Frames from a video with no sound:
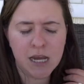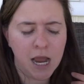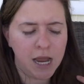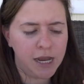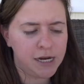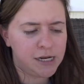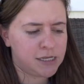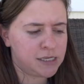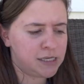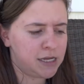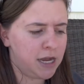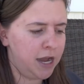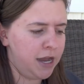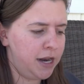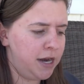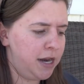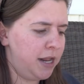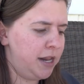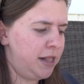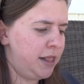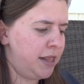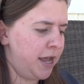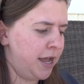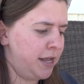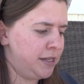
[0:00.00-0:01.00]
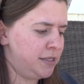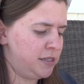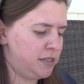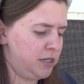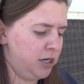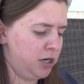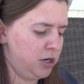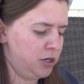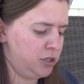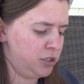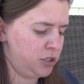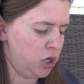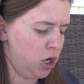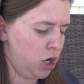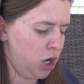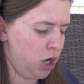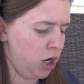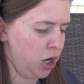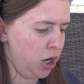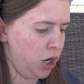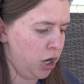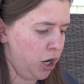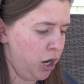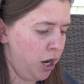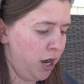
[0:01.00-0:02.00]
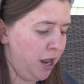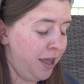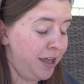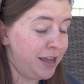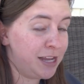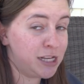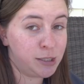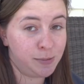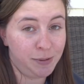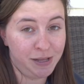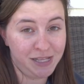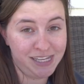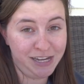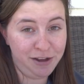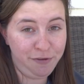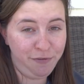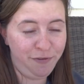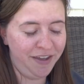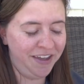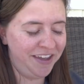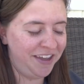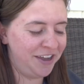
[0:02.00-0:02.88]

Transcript: I decided that stickers are expensive